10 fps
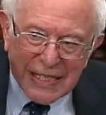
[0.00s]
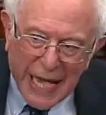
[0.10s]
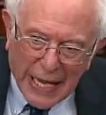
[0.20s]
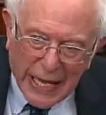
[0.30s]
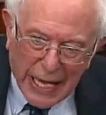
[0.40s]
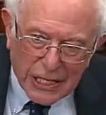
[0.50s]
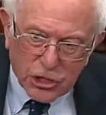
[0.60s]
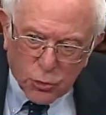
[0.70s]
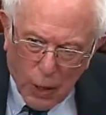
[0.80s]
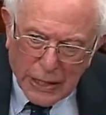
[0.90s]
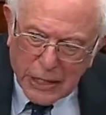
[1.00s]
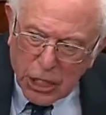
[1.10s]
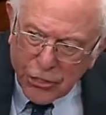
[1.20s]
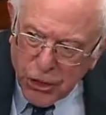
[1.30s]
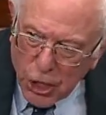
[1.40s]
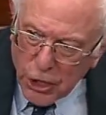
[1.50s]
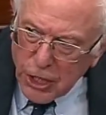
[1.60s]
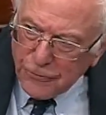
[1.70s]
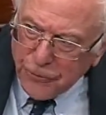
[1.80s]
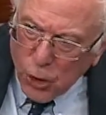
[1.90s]
decades, 20,
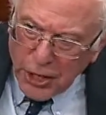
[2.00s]
30, 40